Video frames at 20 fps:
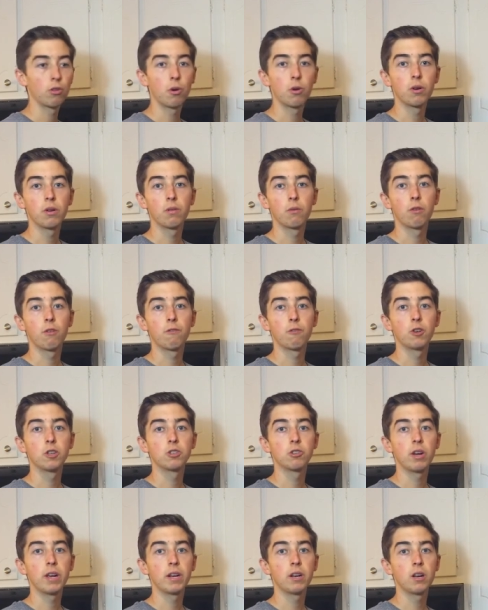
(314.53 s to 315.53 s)
know, you can throw it in the
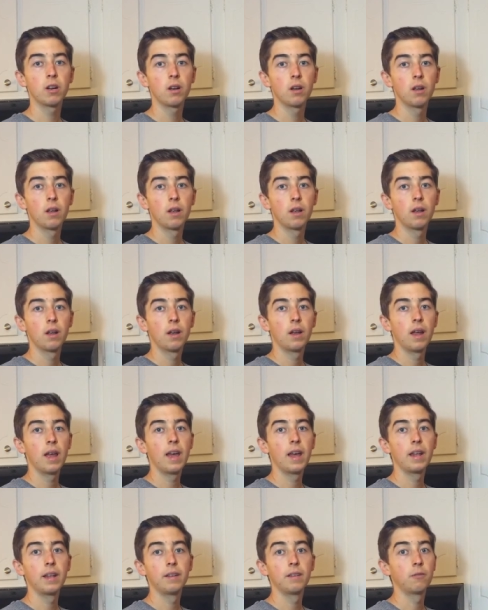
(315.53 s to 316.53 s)
refrigerator
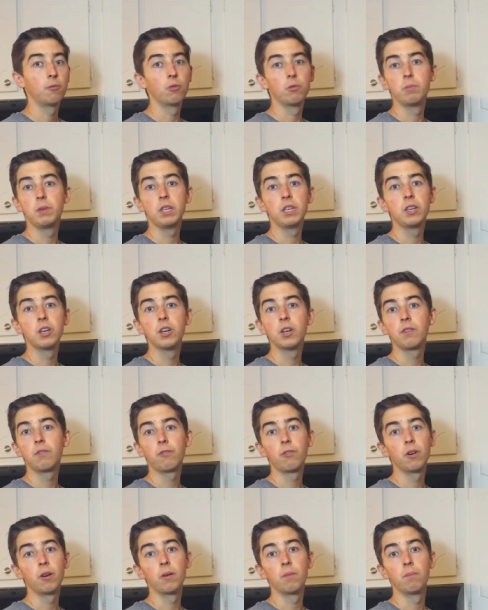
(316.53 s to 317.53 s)
and it will be
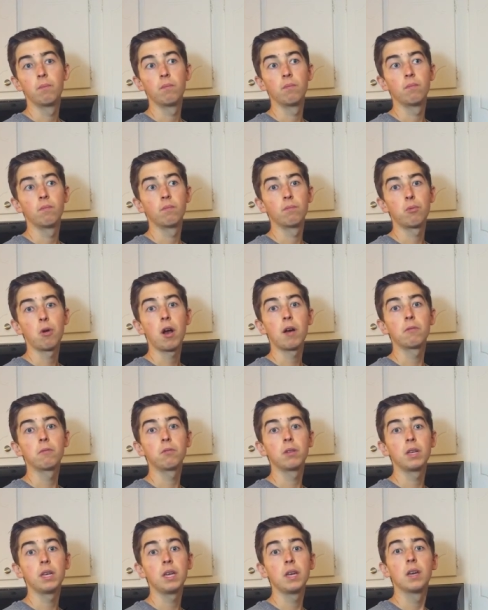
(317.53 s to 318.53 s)
good for
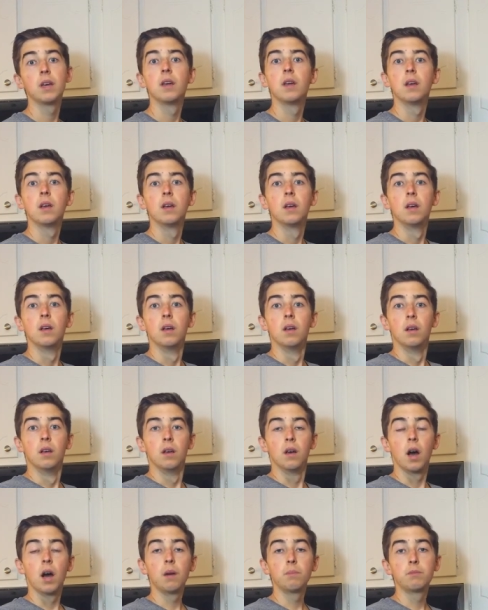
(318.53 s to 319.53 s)
probably
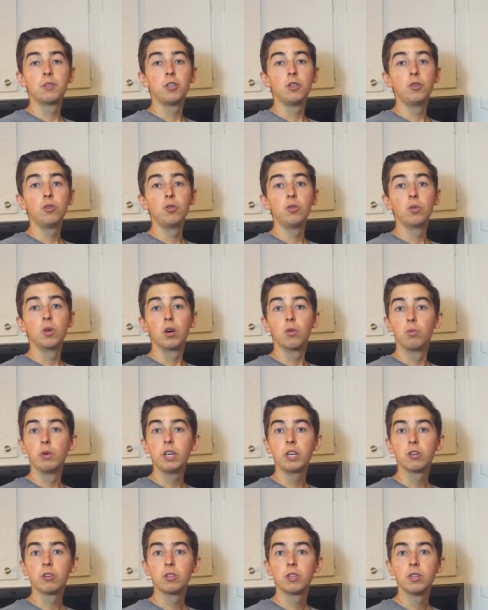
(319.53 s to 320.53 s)
up to
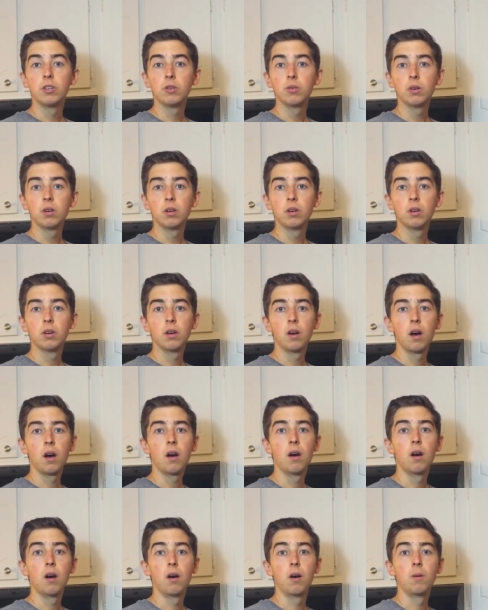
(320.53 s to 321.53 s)
a week or two.
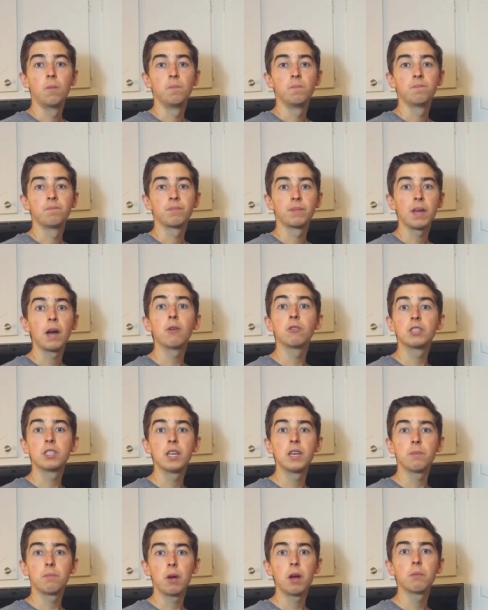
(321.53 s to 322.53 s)
I
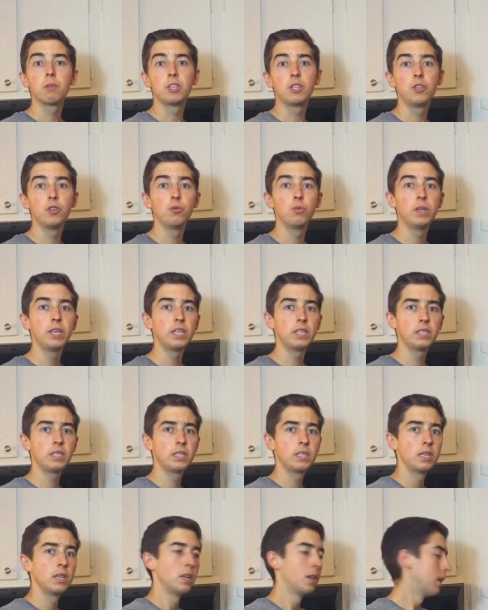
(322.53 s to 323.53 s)
would say probably 2
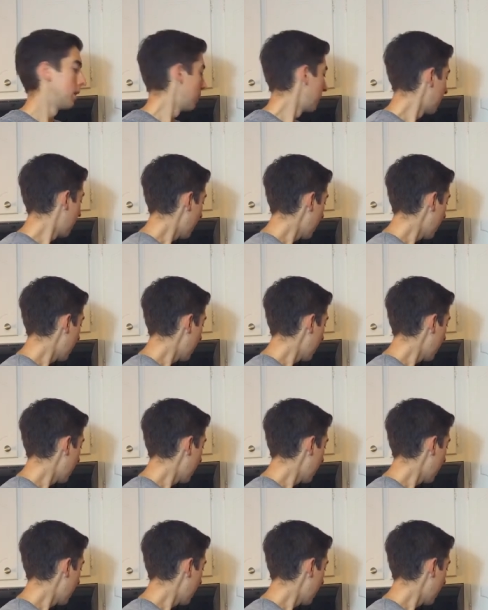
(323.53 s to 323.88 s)
weeks.